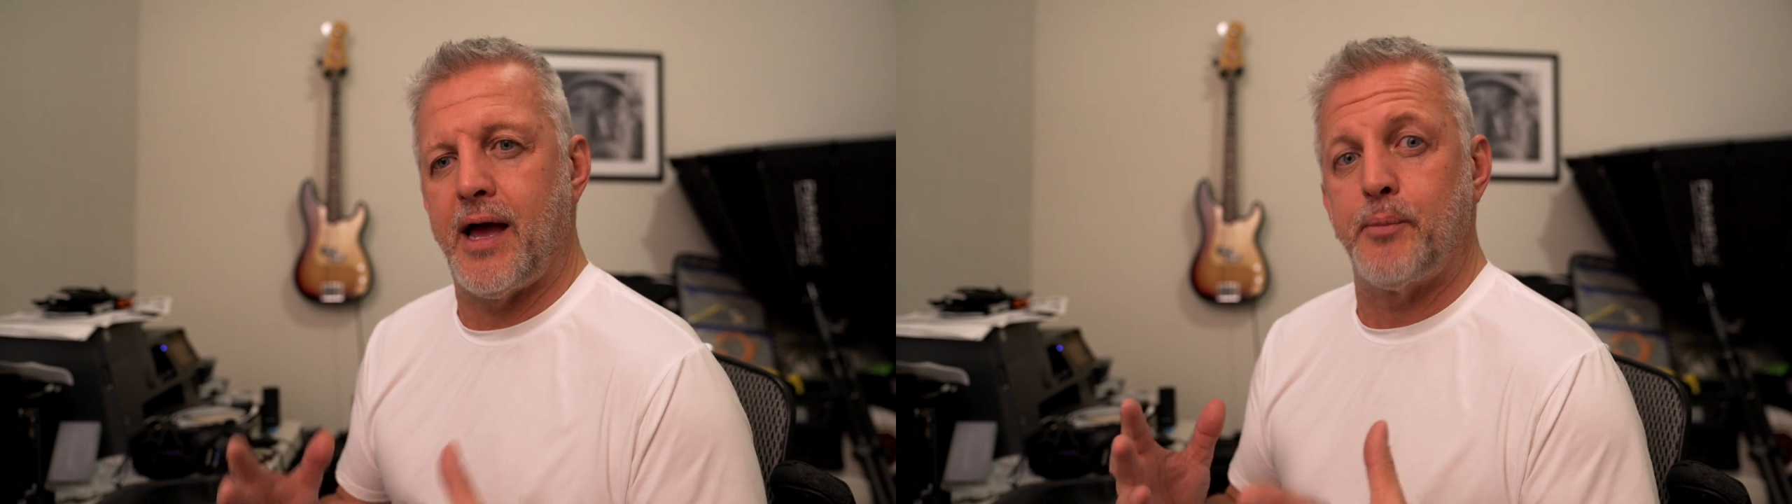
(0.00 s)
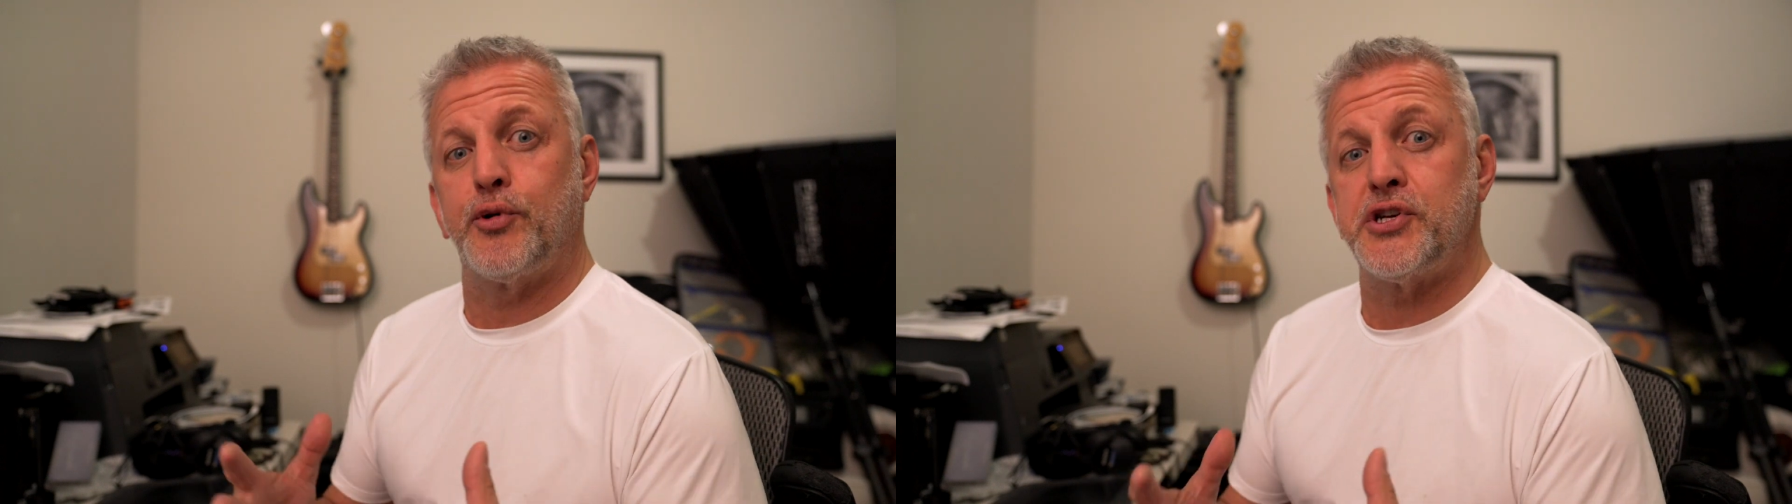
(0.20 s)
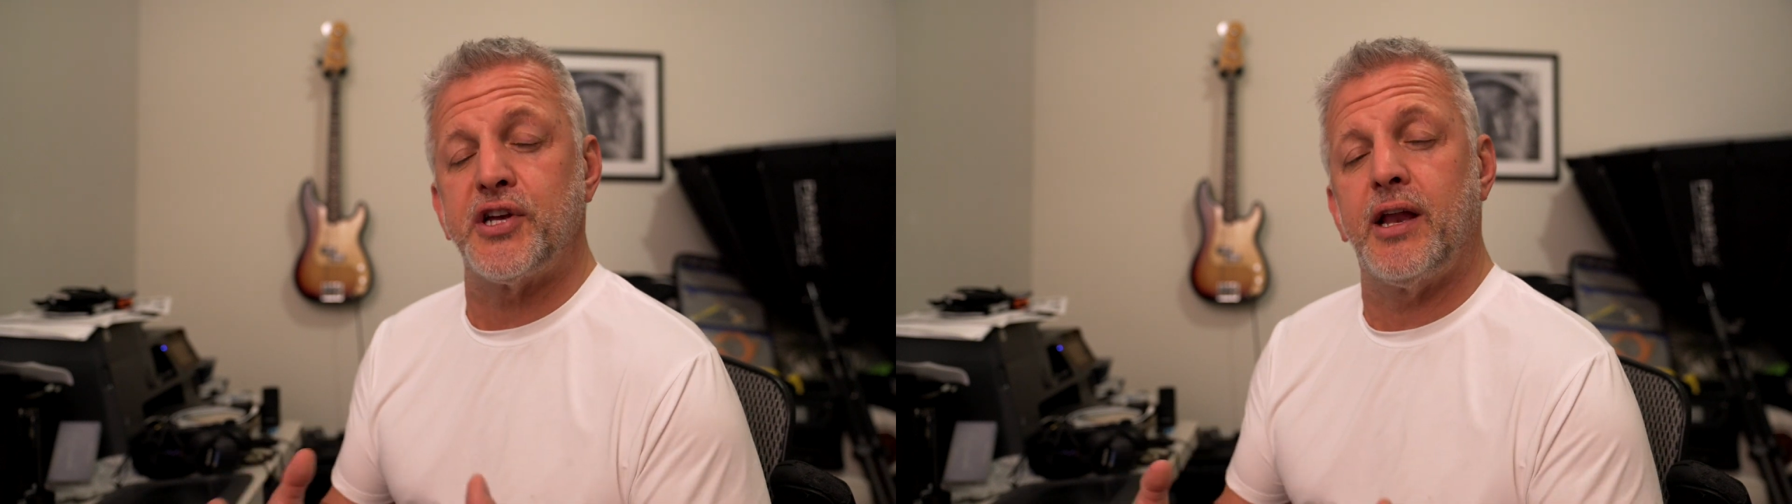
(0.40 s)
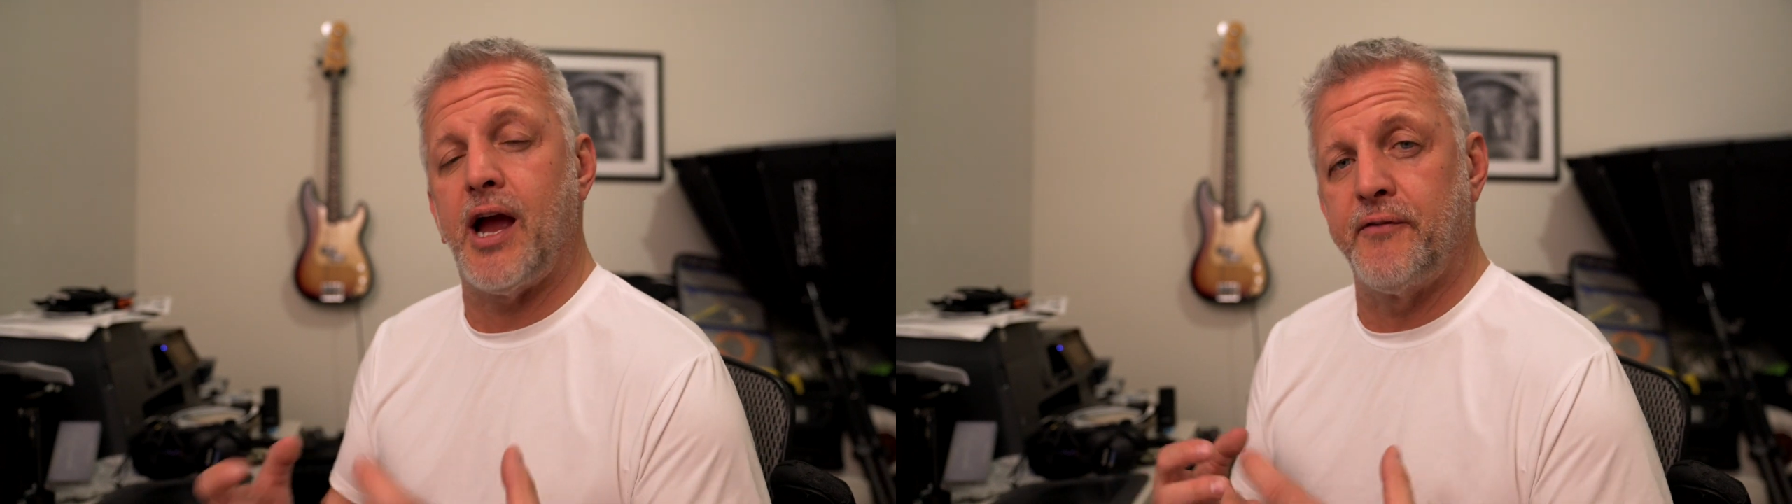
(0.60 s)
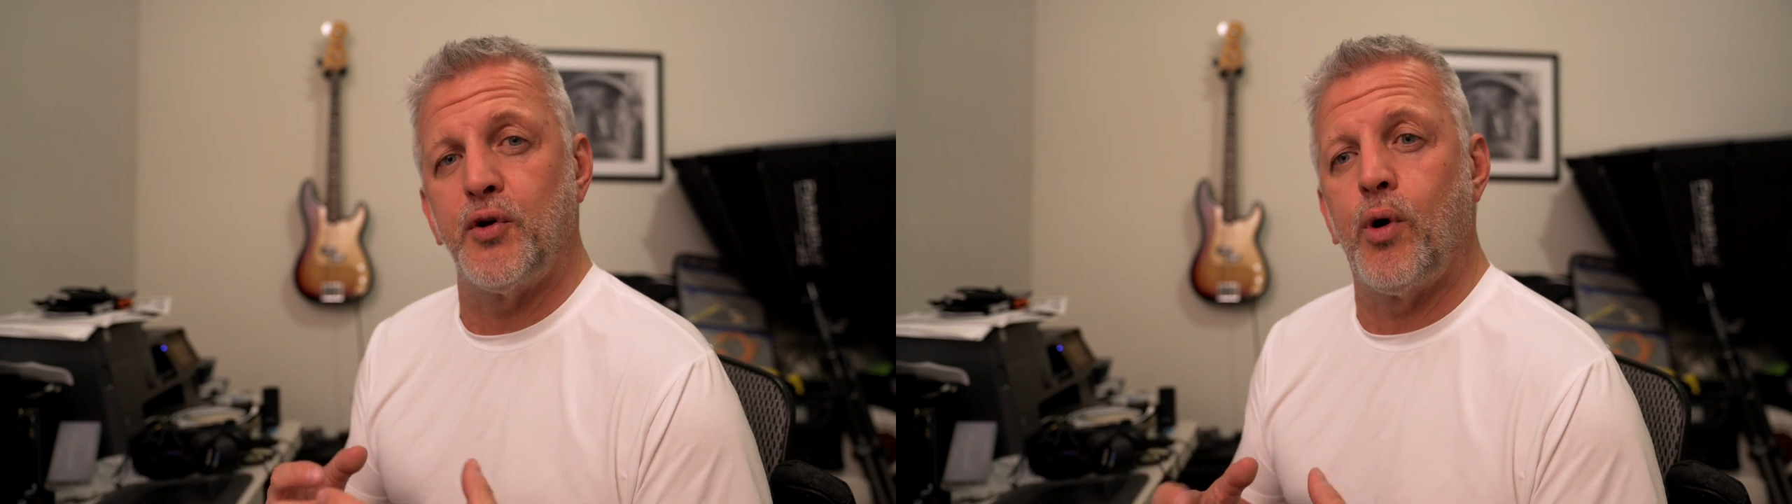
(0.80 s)
I appreciate
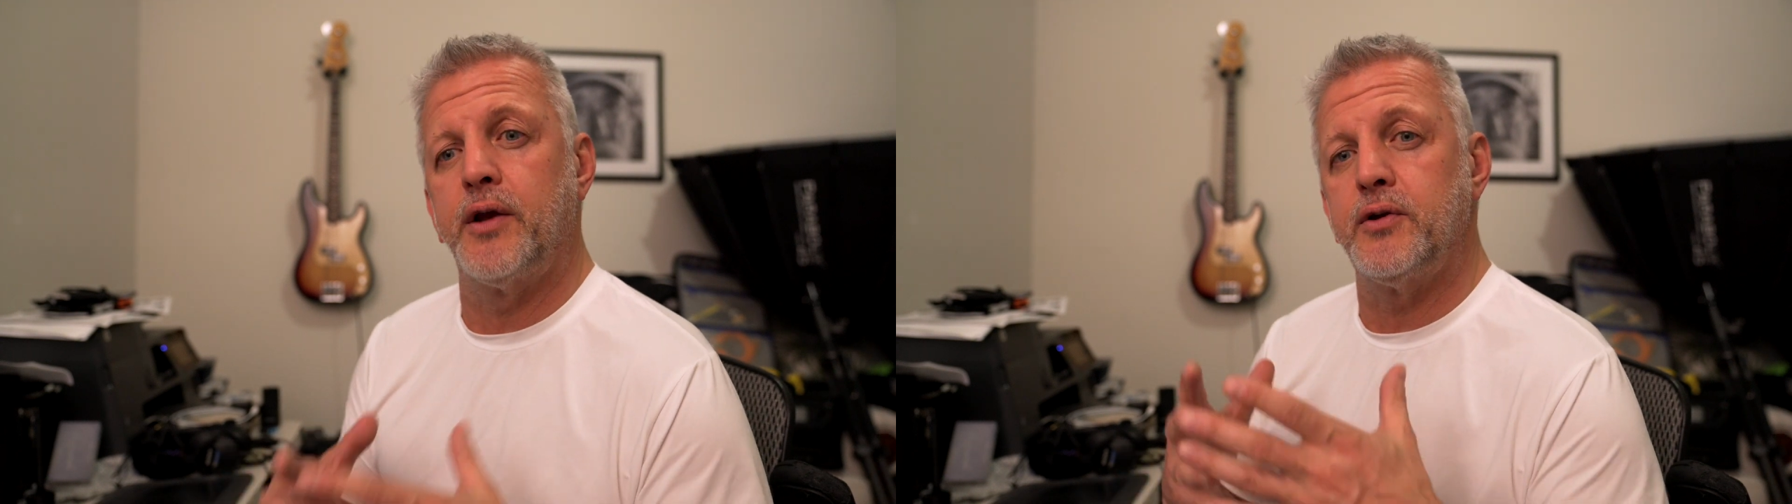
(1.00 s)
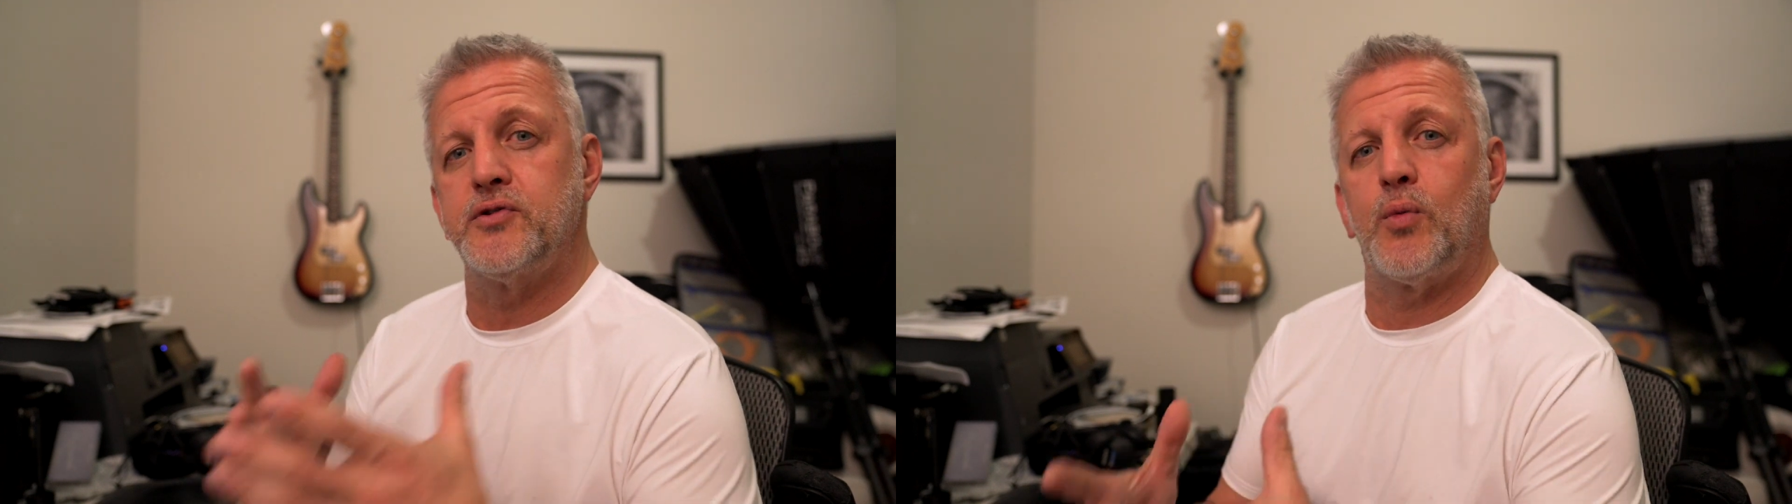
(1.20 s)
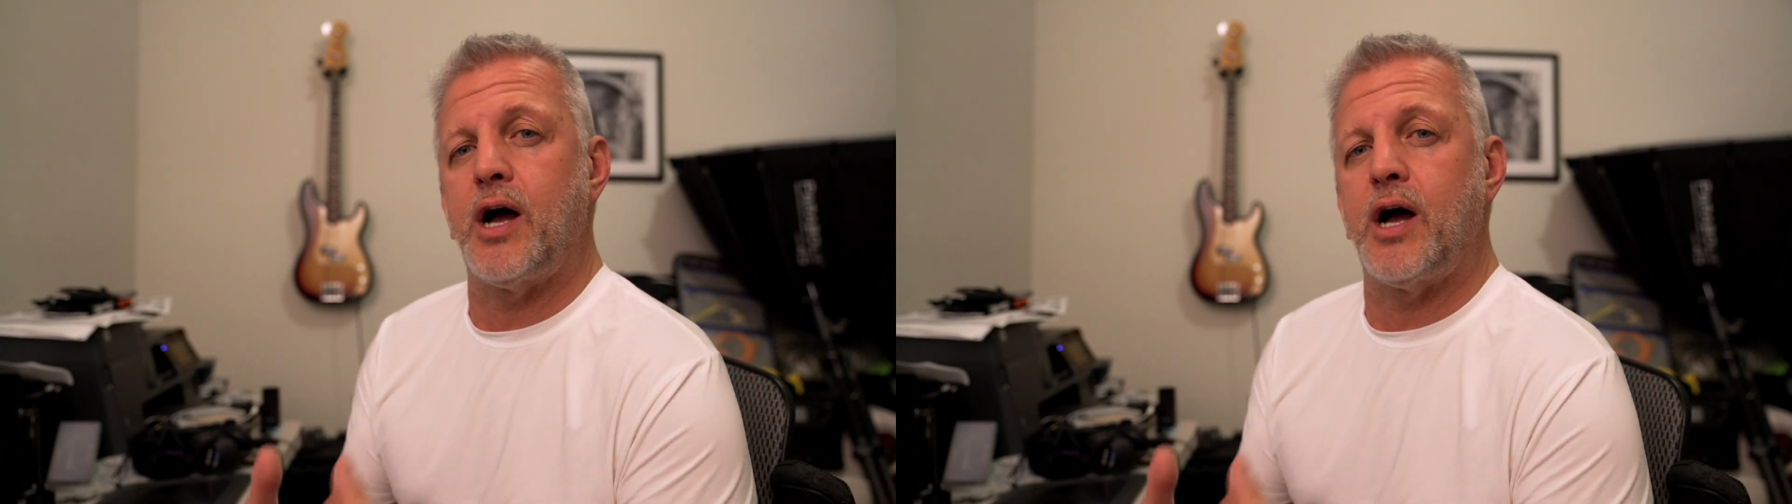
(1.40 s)
everyone who's